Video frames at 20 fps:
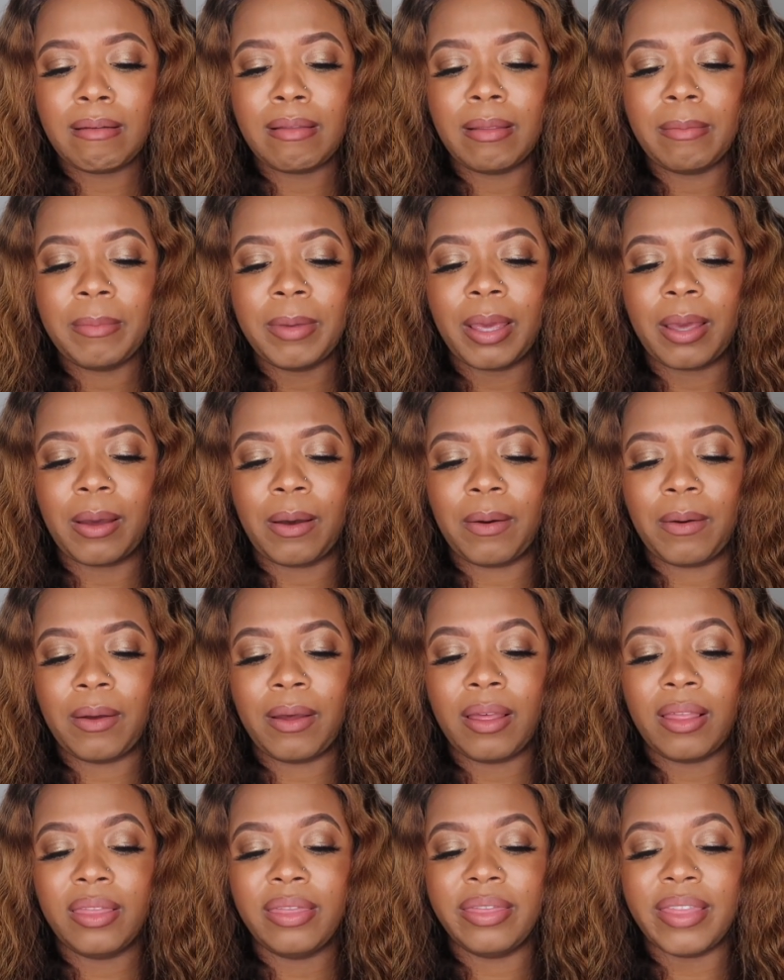Let me go.
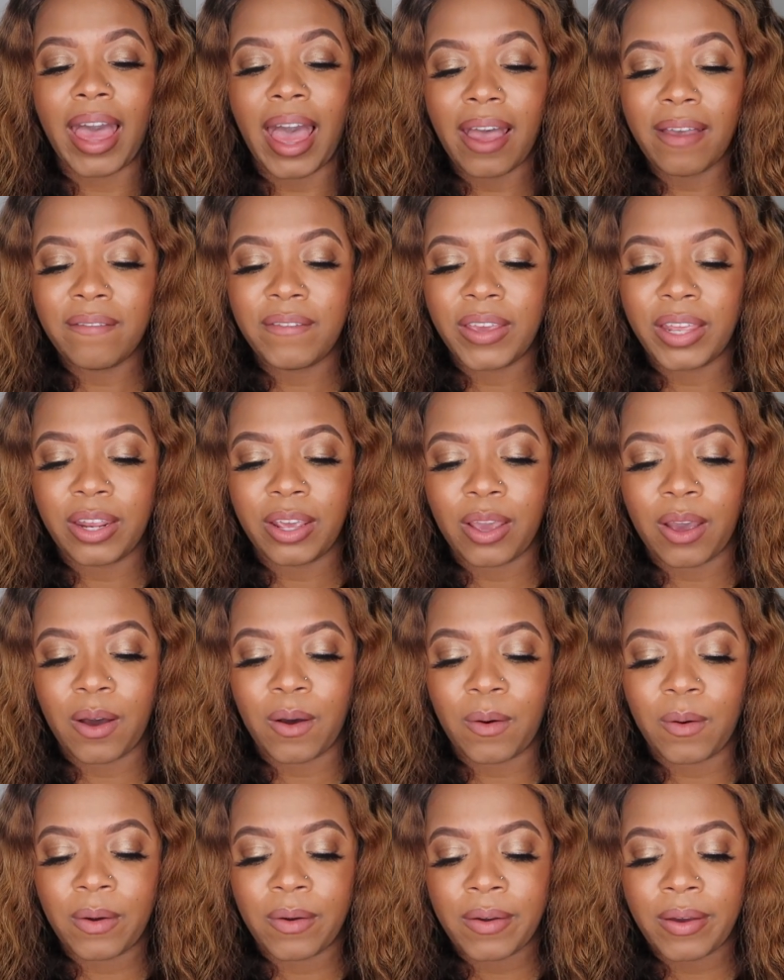That
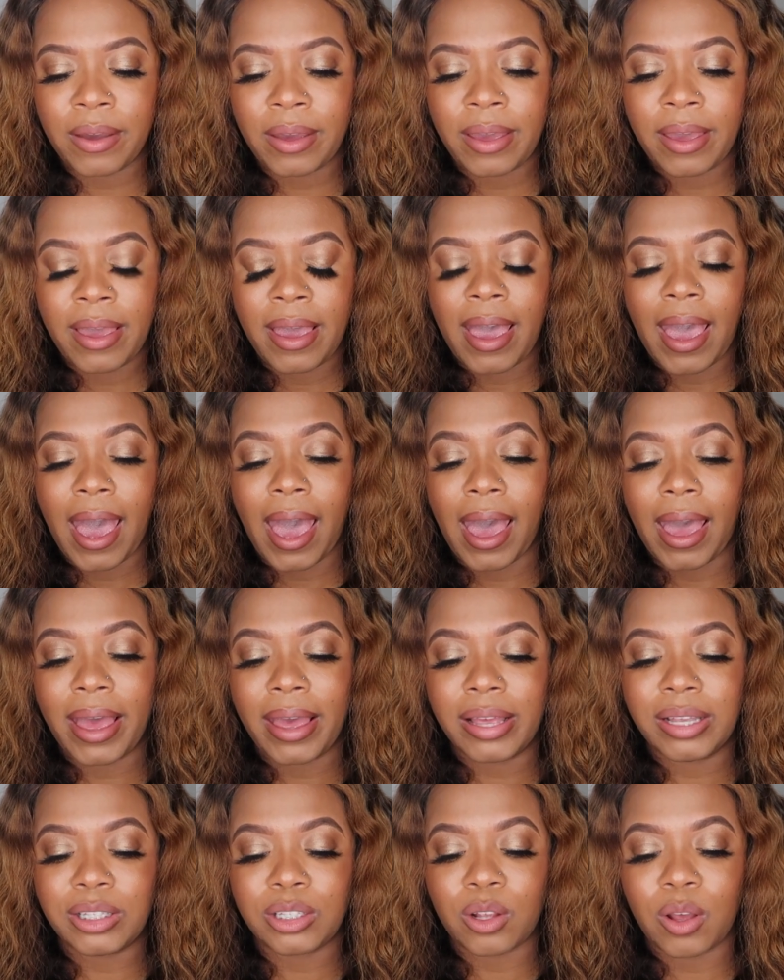video
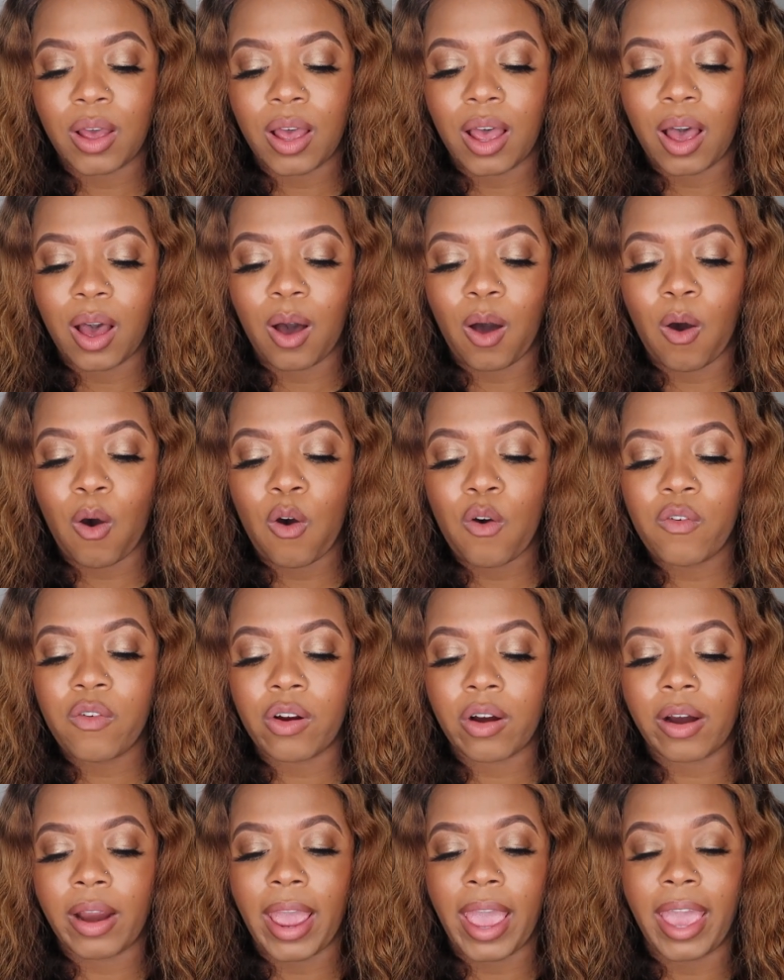has
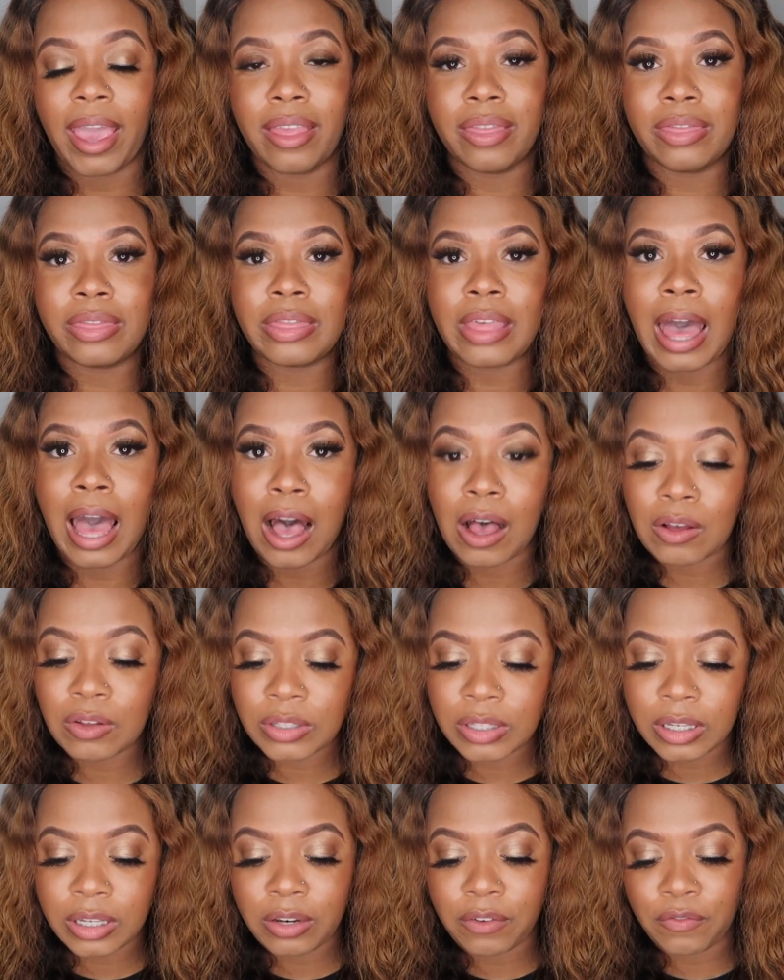over
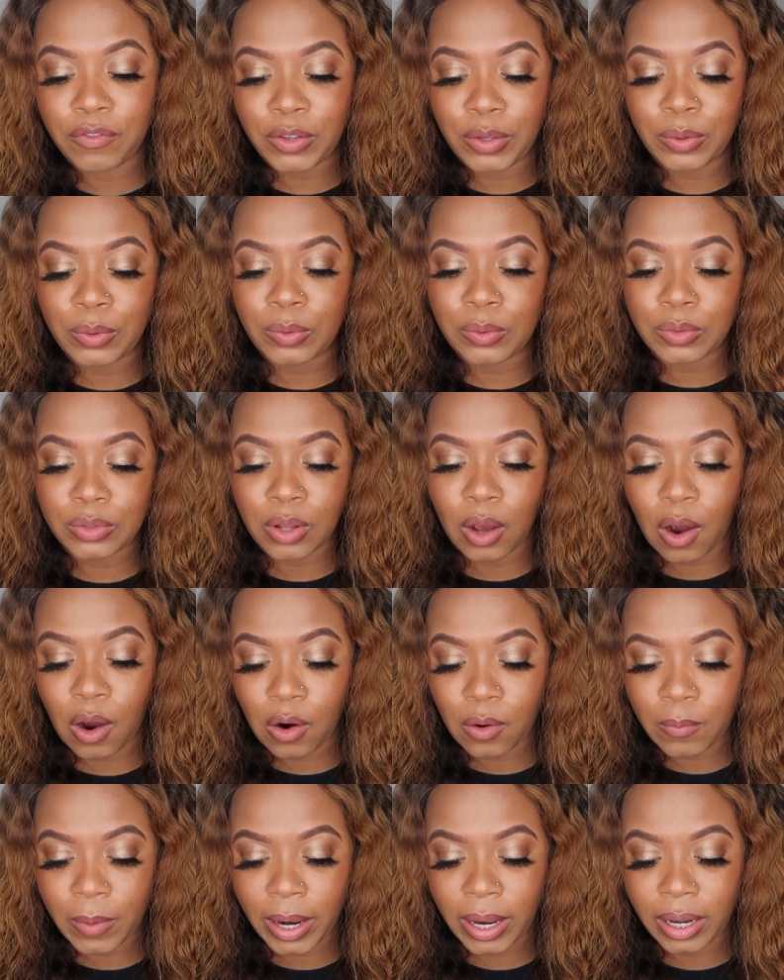1,000 views
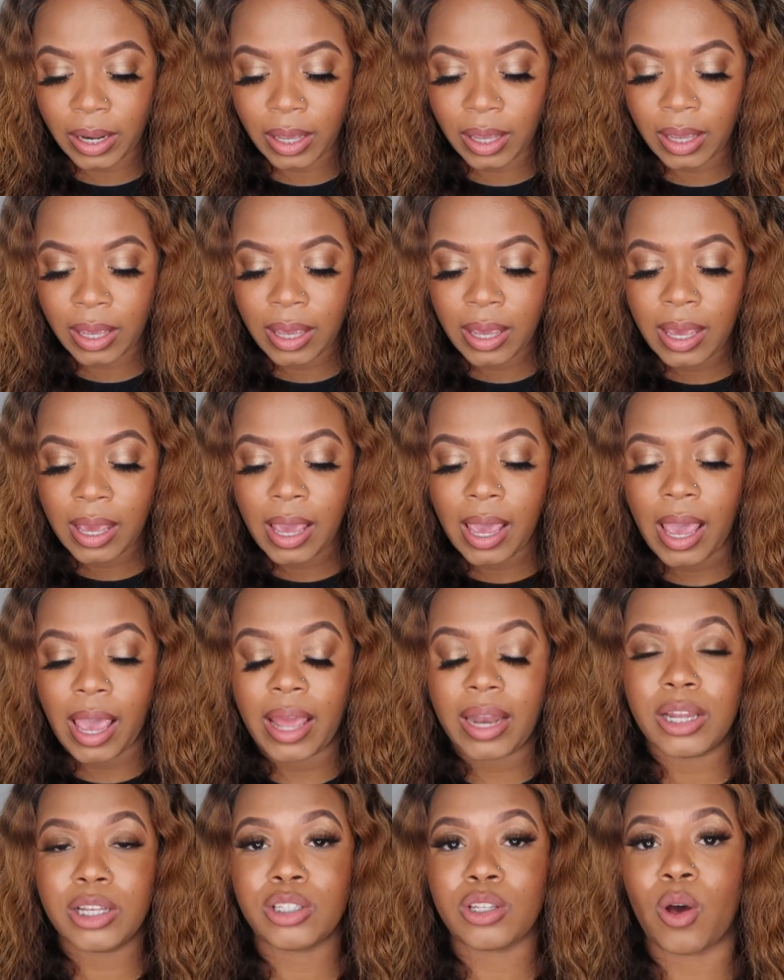already,
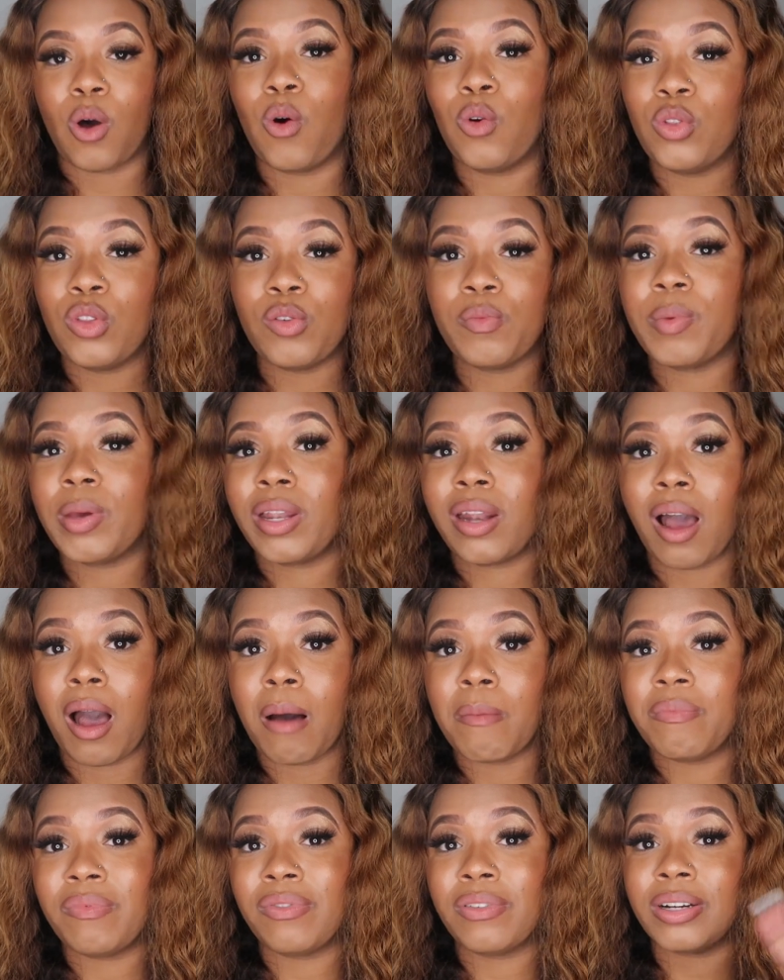and it's only been
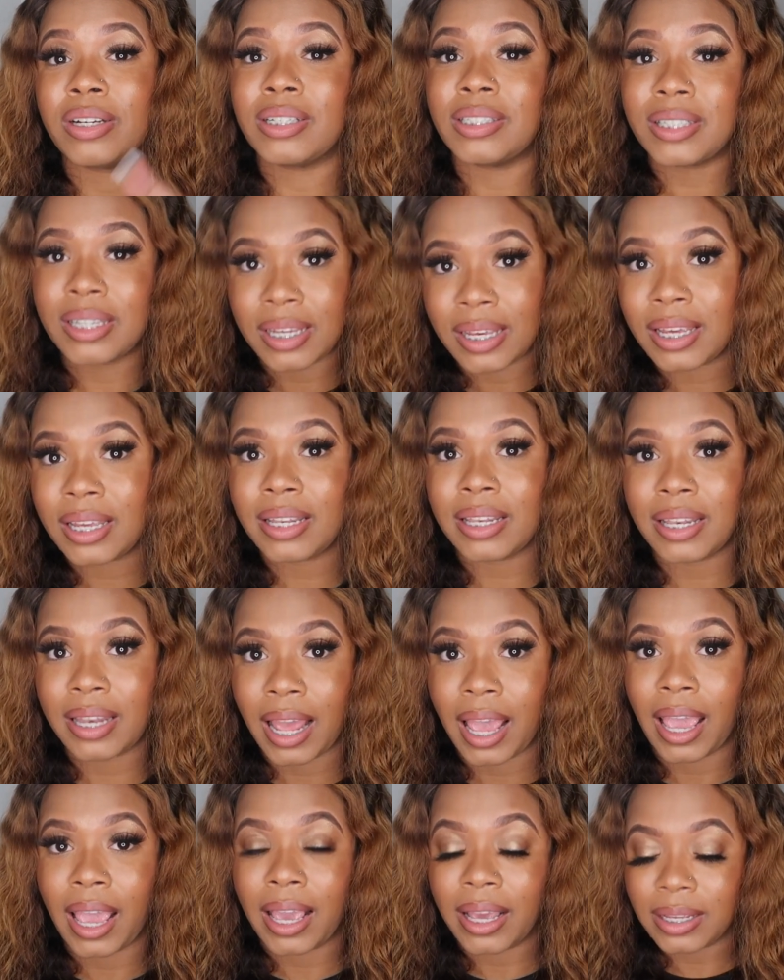up for 10
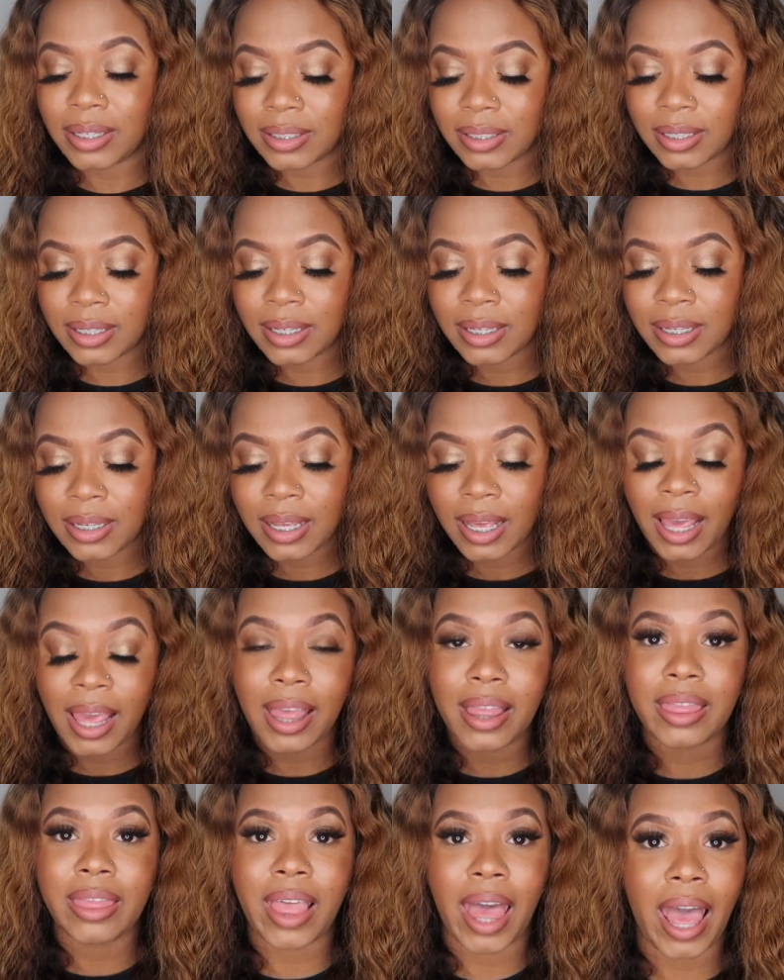days.
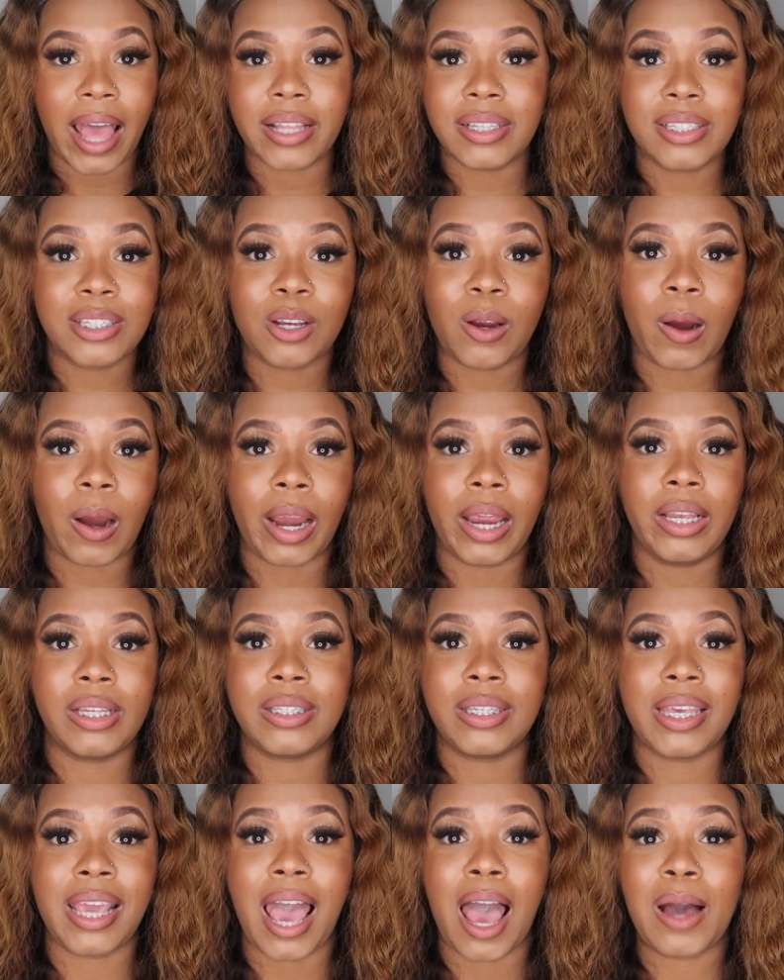That's
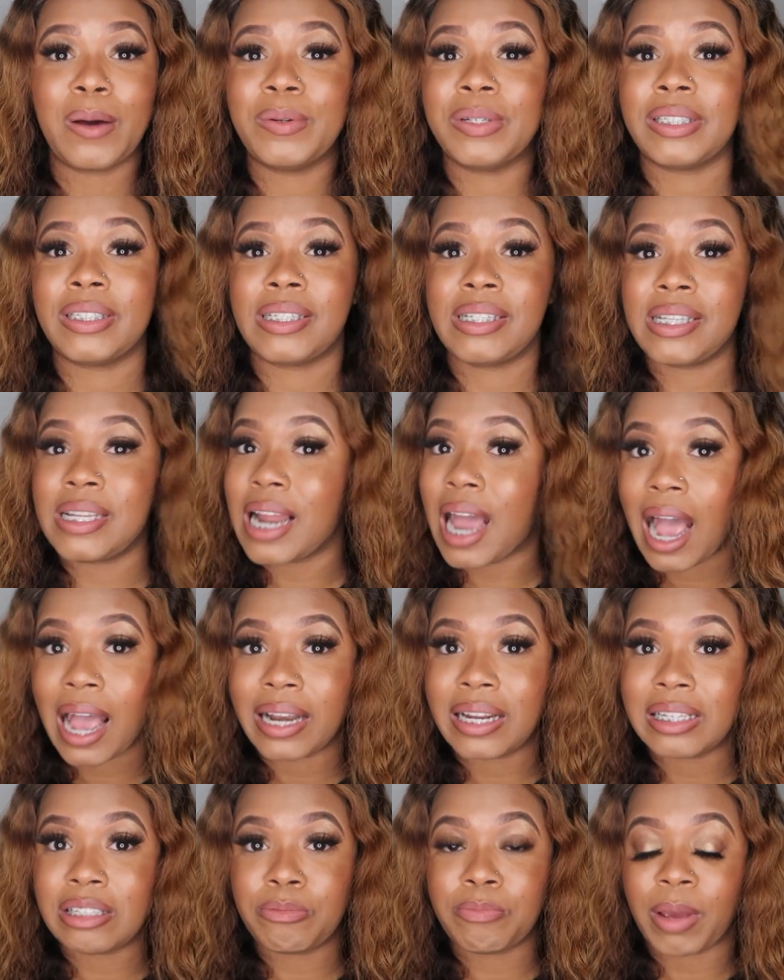crazy. I was not
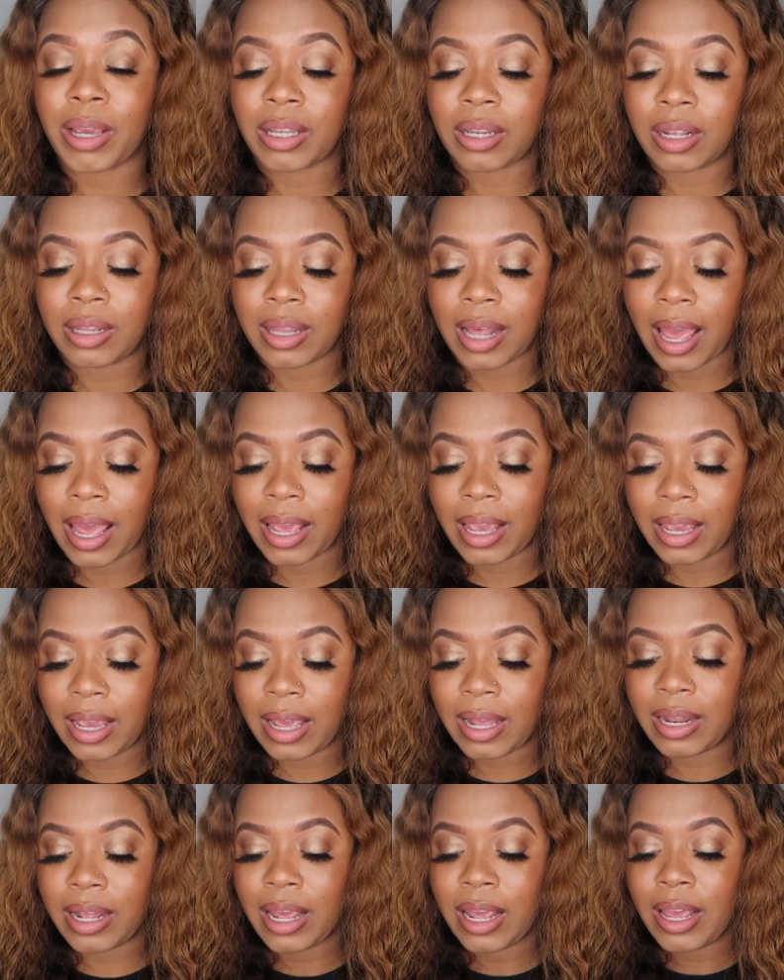expecting that.
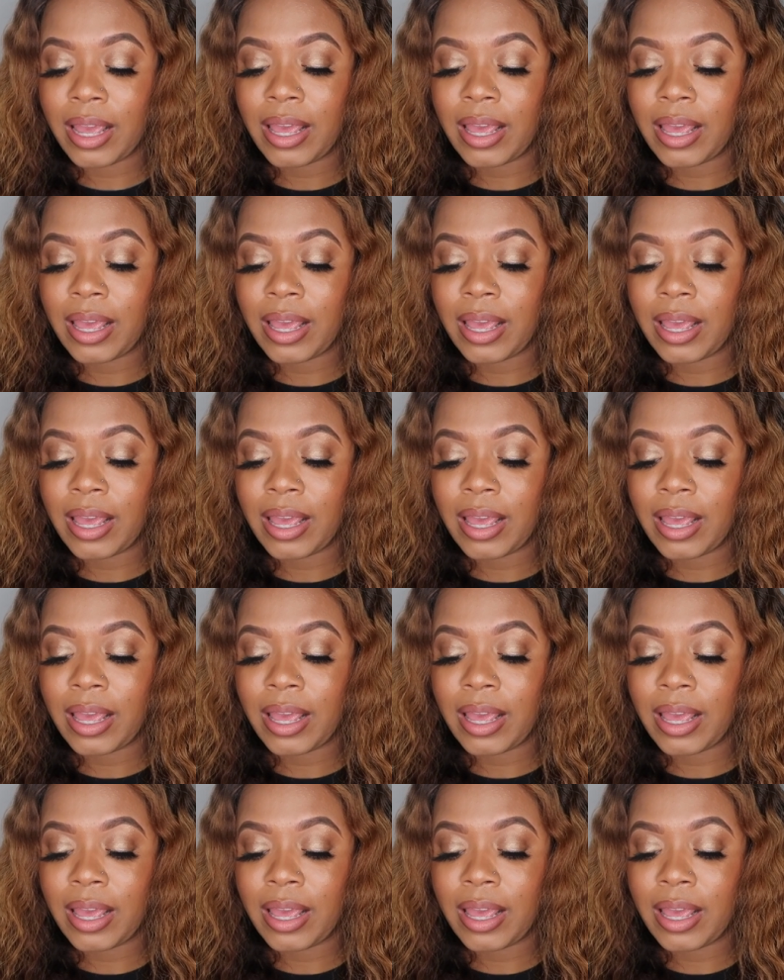And